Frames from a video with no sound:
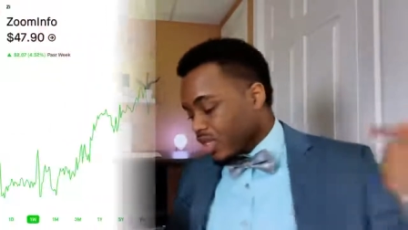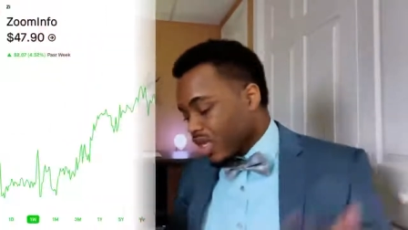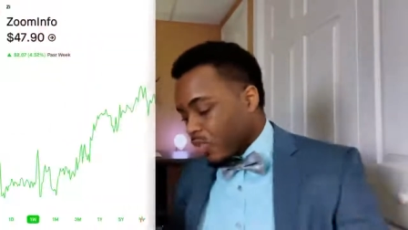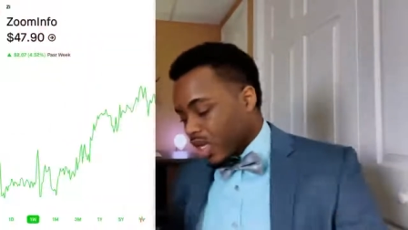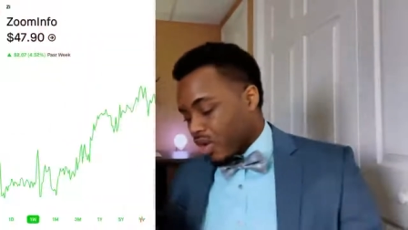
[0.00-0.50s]

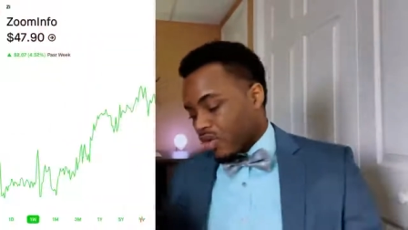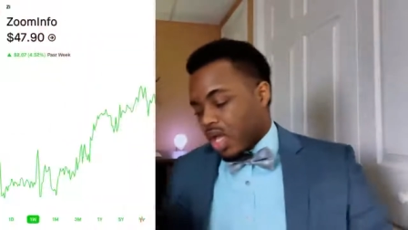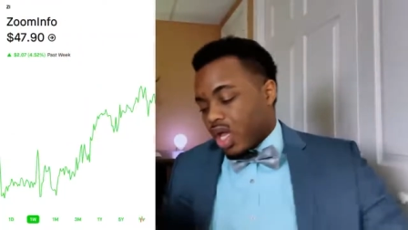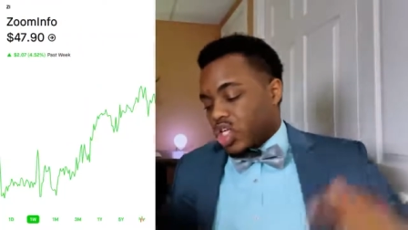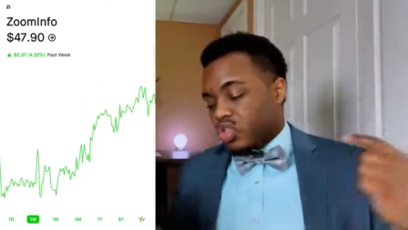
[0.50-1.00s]
Here we go.
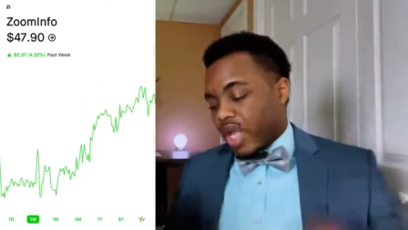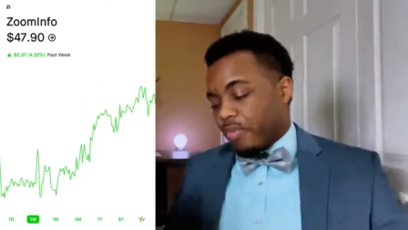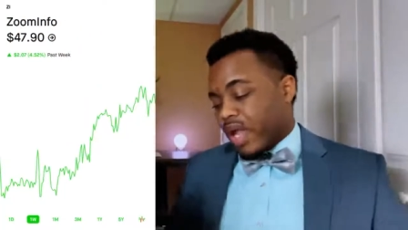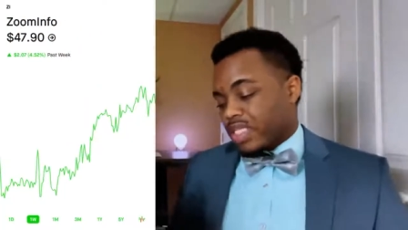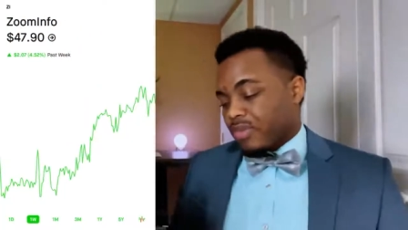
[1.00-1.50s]
Strike
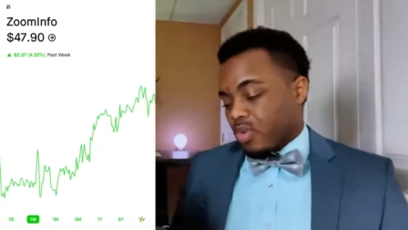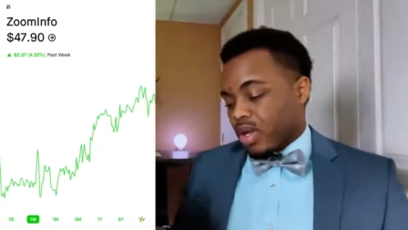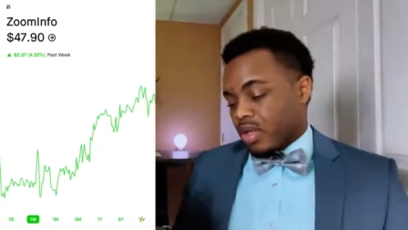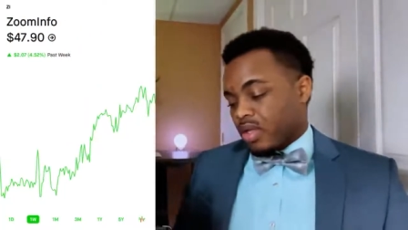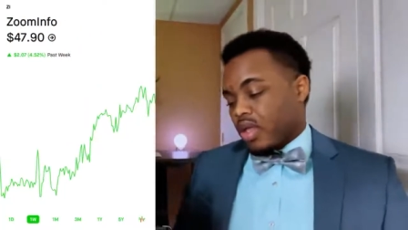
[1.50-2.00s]
price number
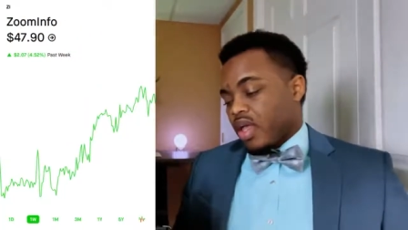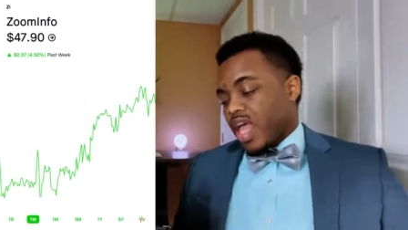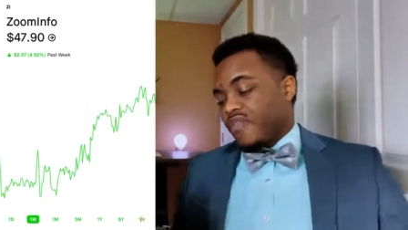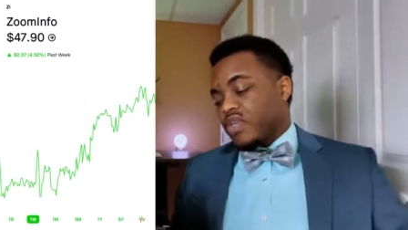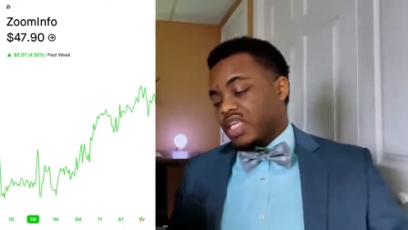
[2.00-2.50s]
1.
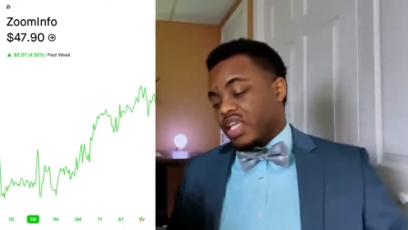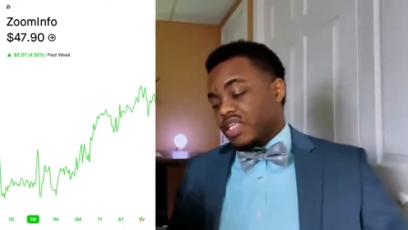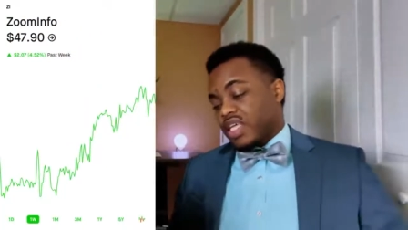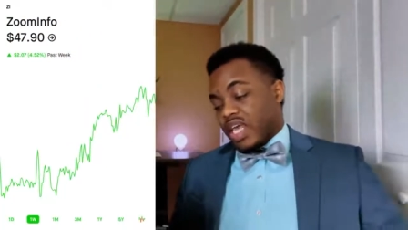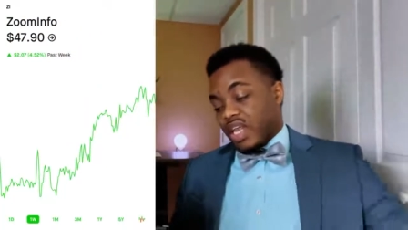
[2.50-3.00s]
If you see
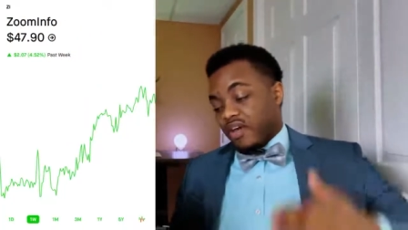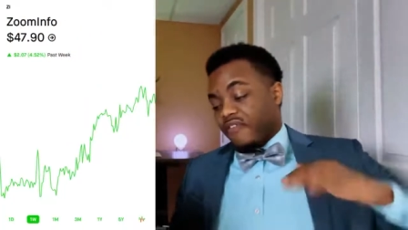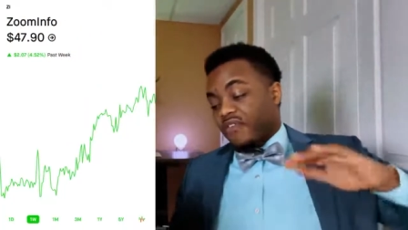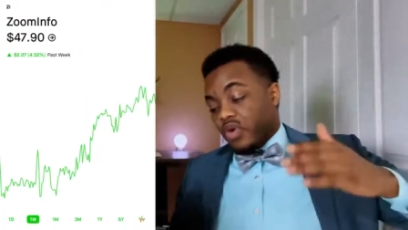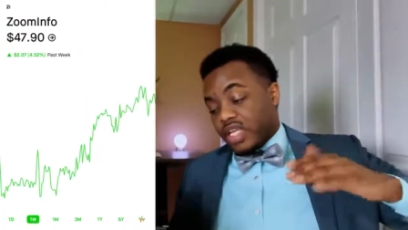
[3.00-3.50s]
this in the
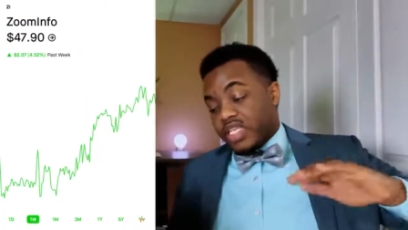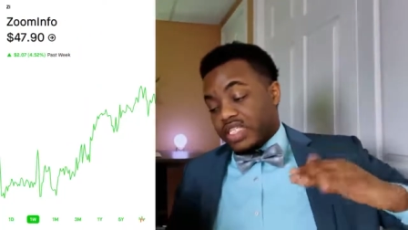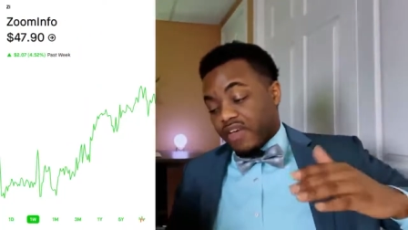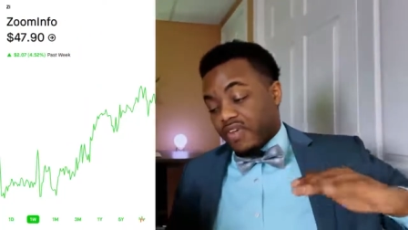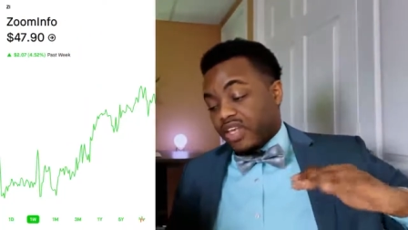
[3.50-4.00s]

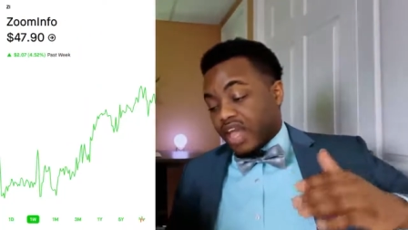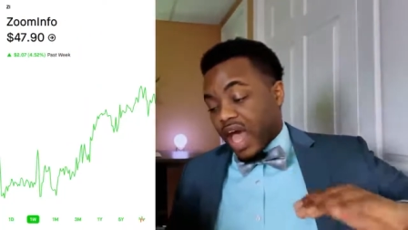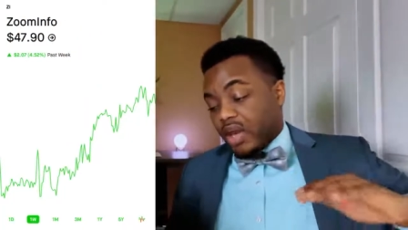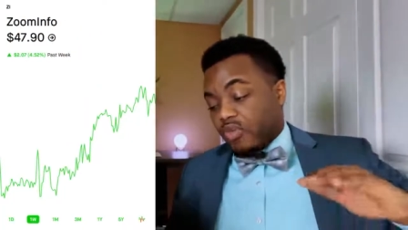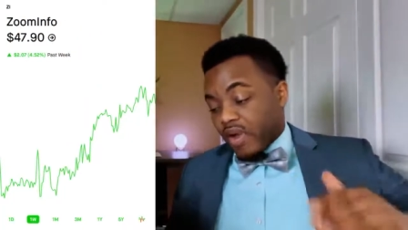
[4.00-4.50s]

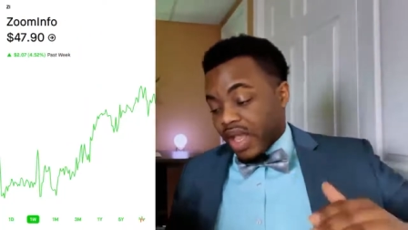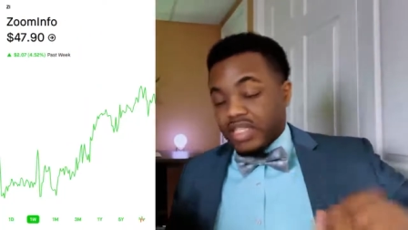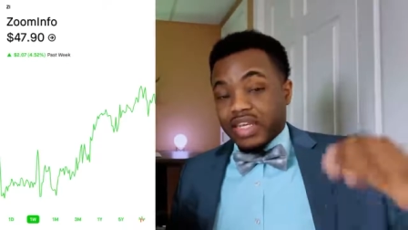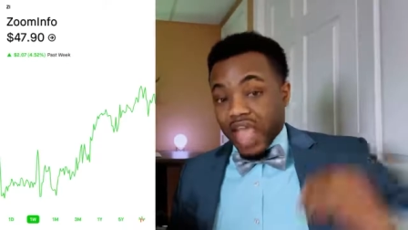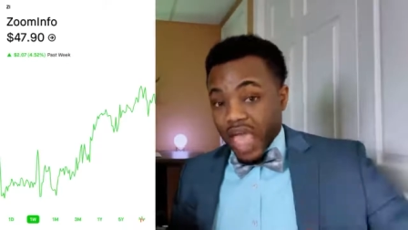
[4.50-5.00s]
$47
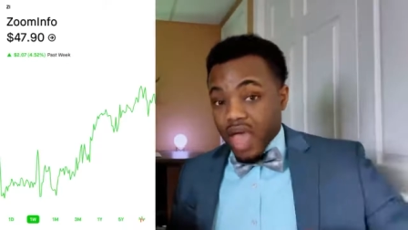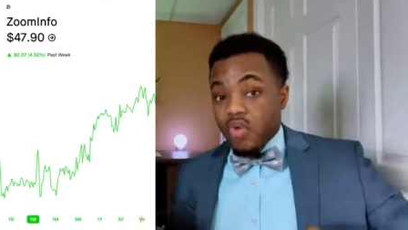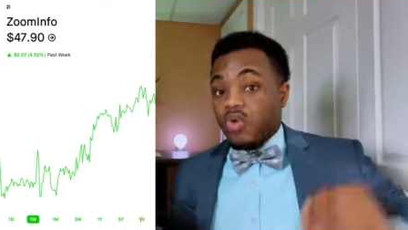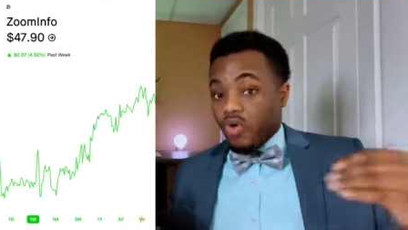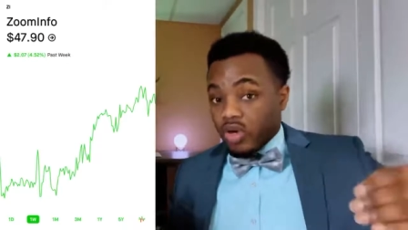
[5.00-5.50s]
range
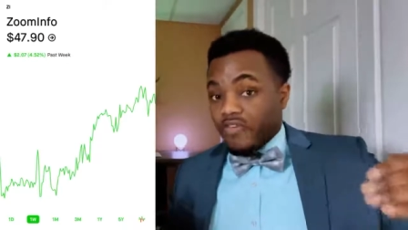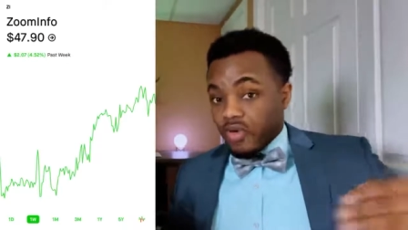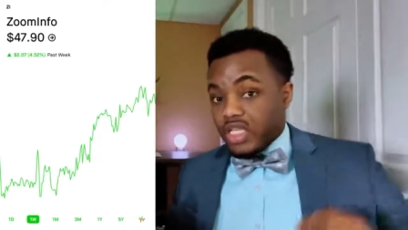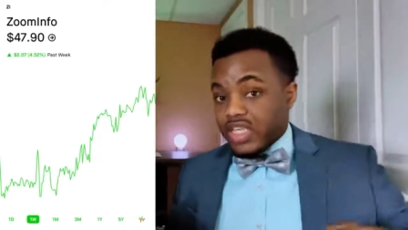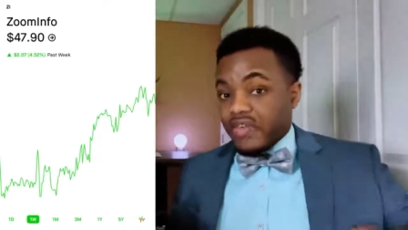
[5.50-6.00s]
now, or the
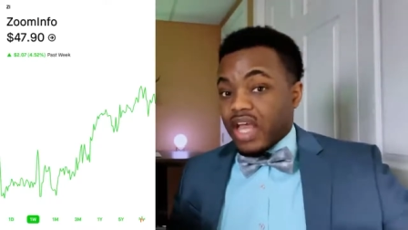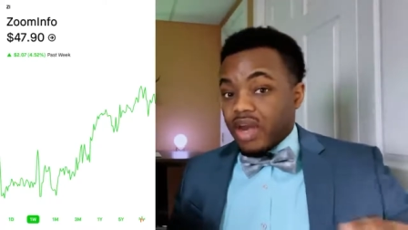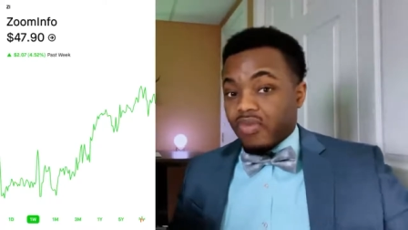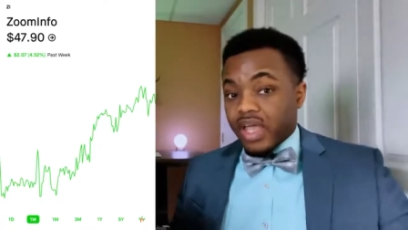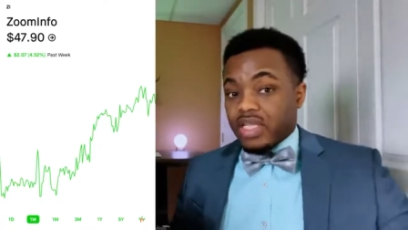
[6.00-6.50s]

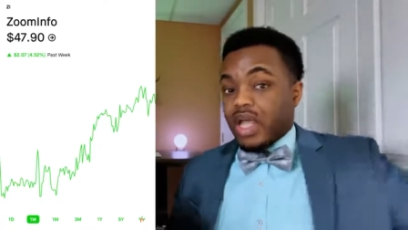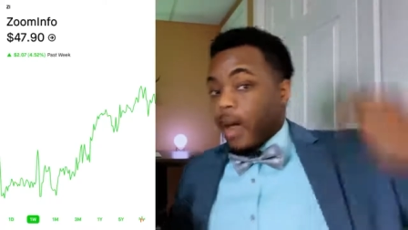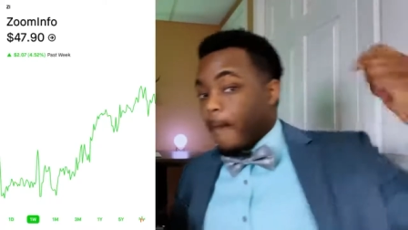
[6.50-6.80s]
$47 range,